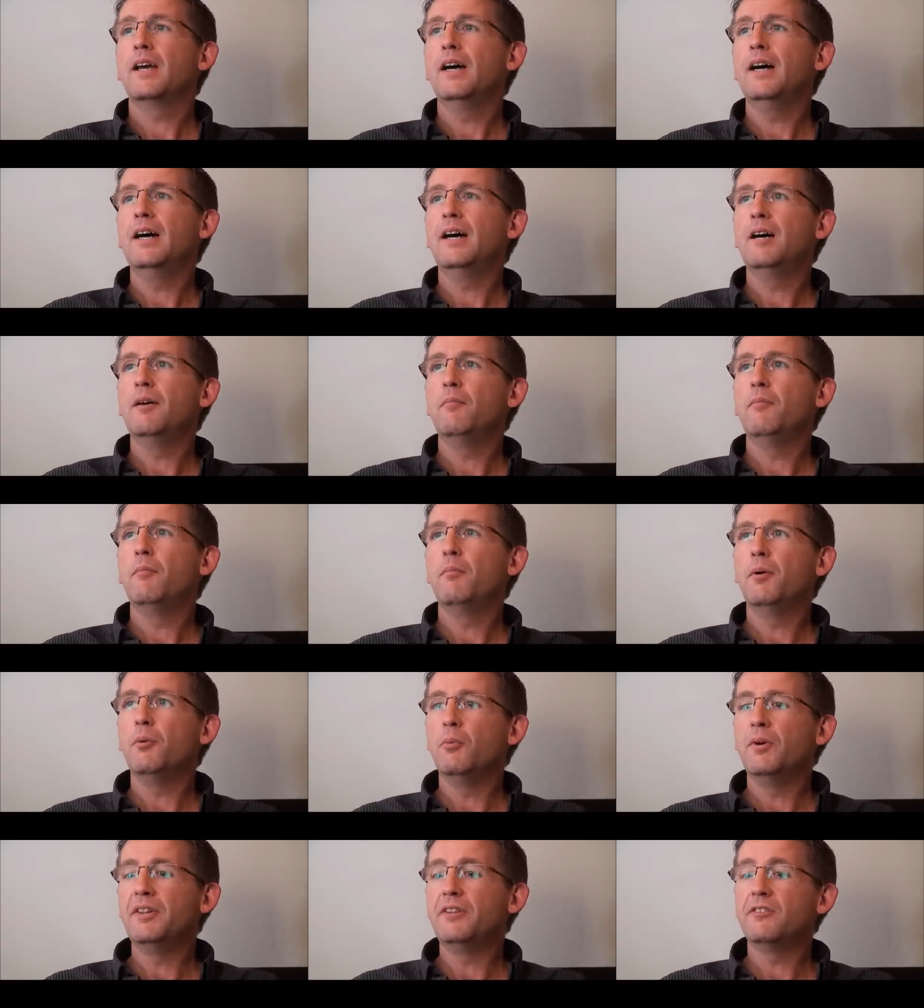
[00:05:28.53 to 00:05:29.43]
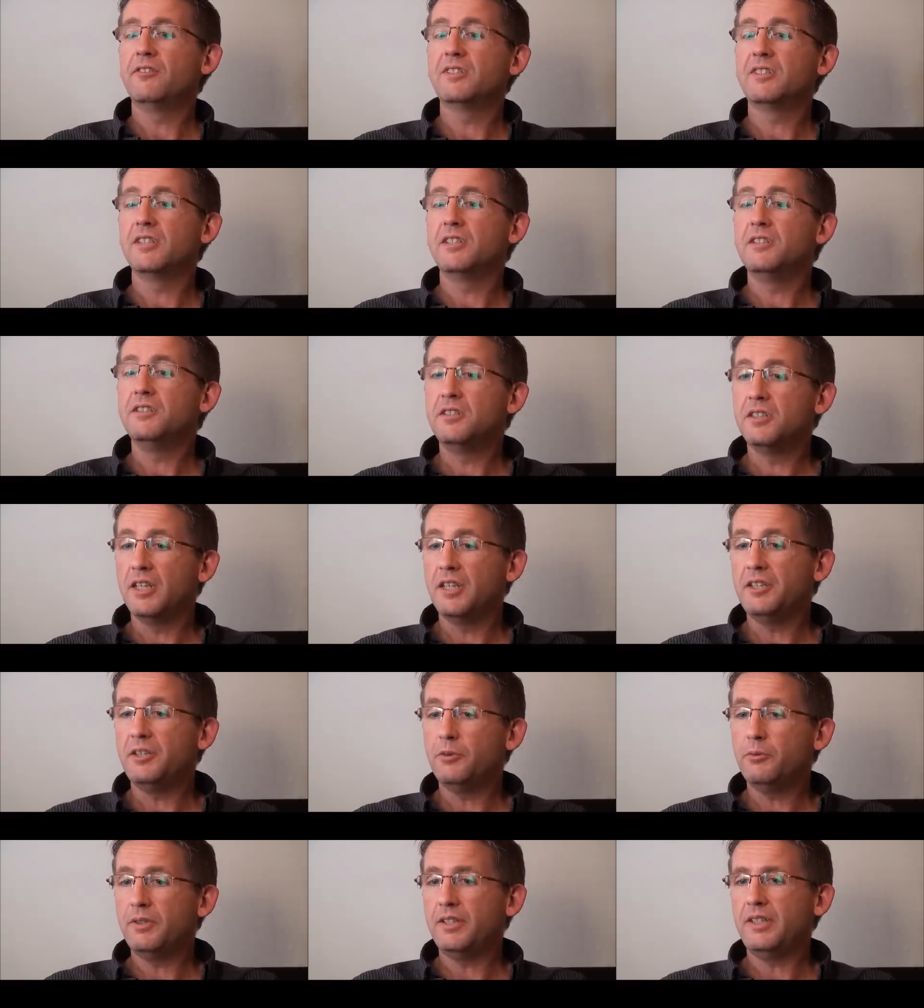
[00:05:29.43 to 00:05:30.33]
But when there's a
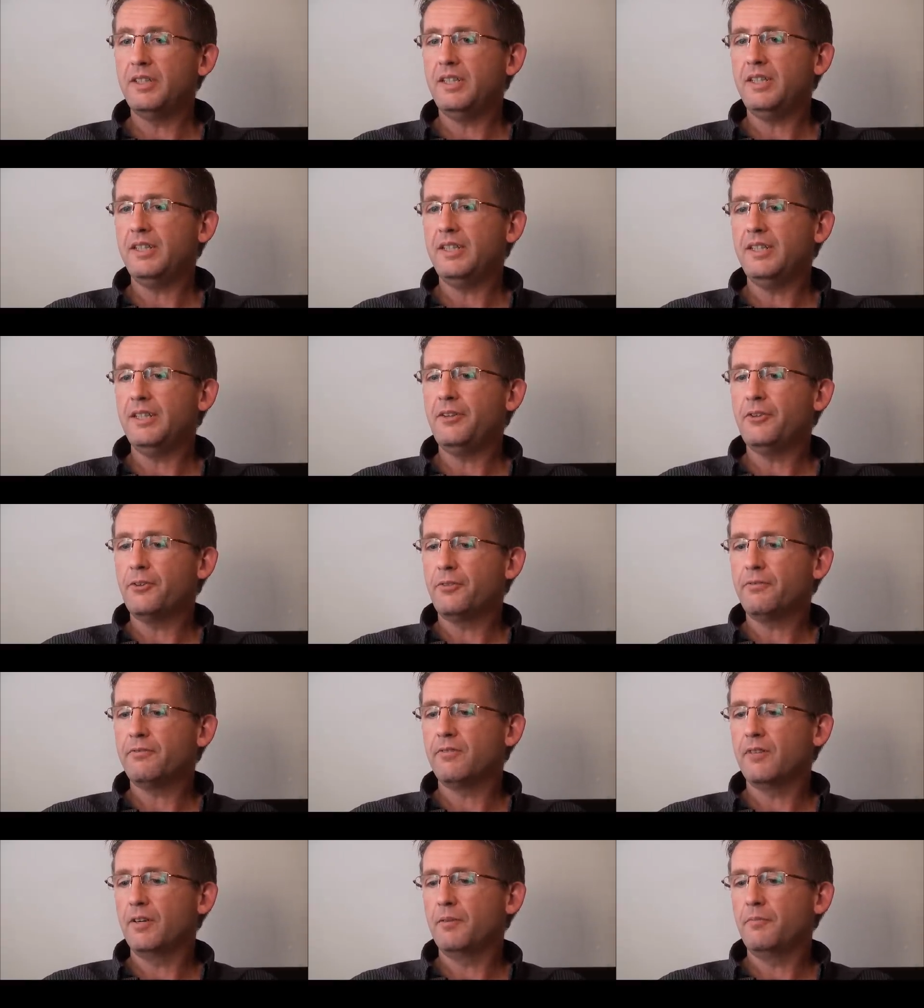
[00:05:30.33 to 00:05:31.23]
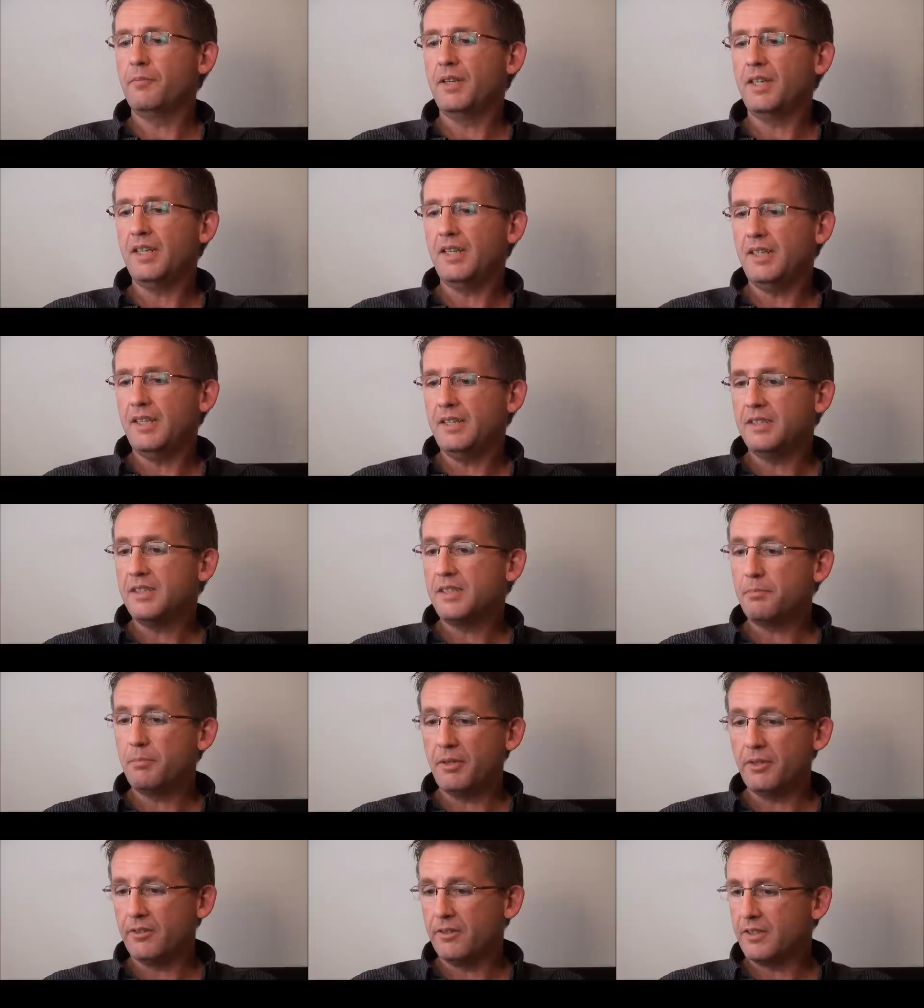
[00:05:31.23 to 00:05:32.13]
genuine need, either from the
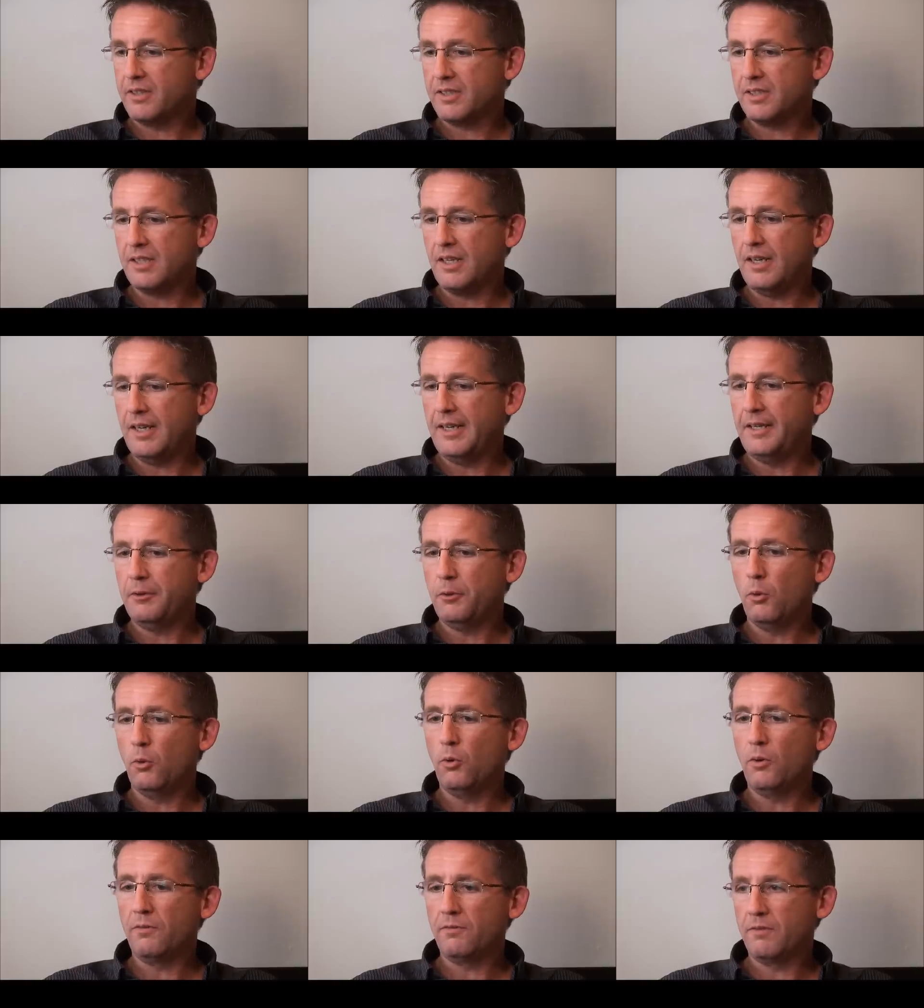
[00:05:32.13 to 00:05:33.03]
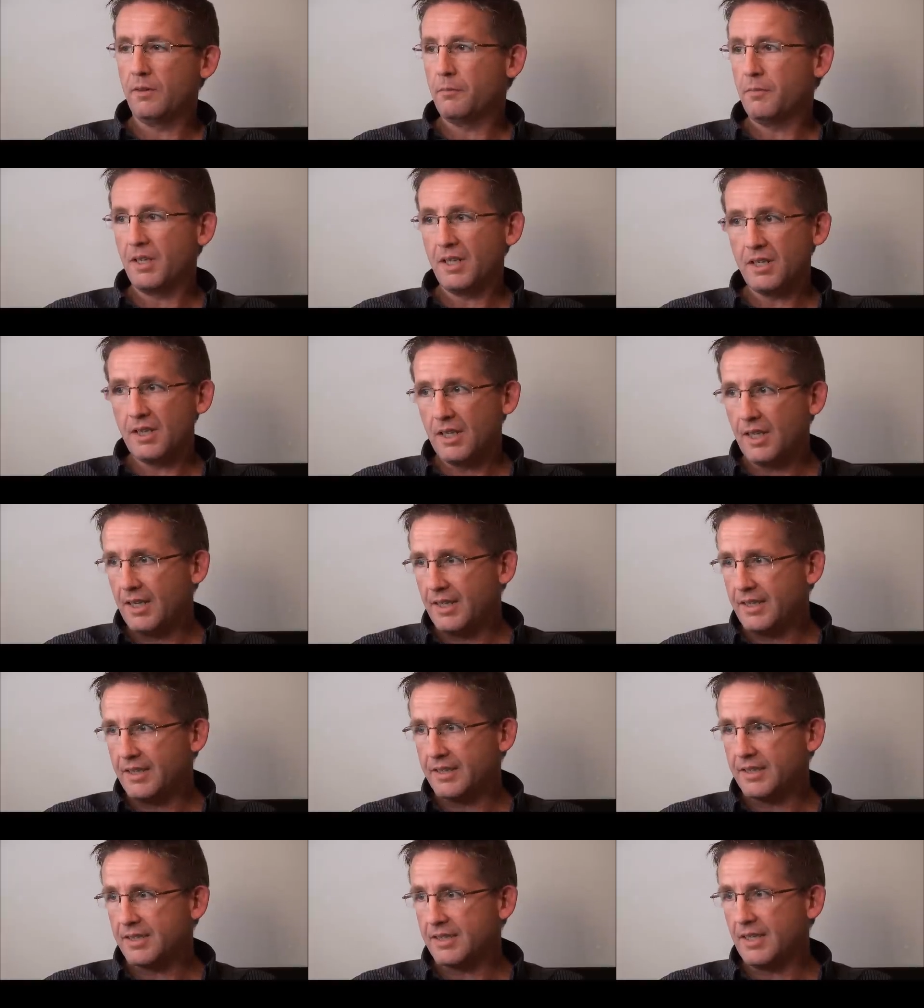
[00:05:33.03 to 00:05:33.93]
spirit side or from the
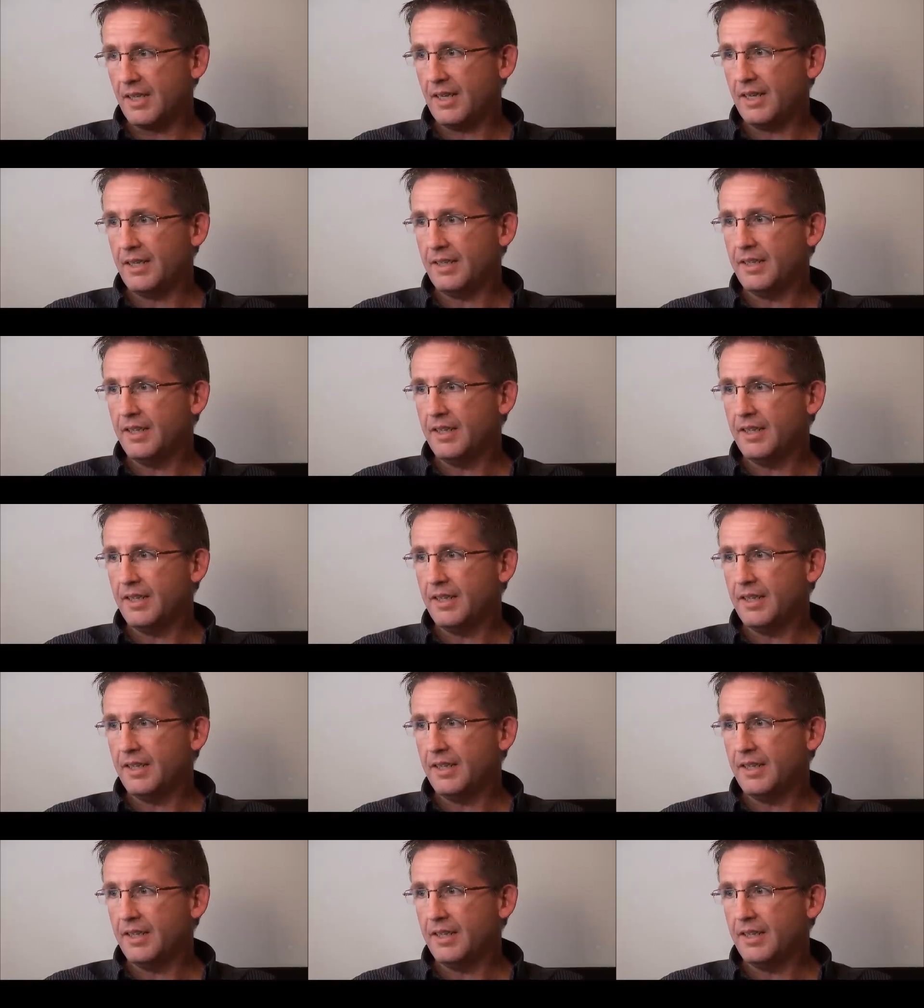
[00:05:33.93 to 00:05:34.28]
client side,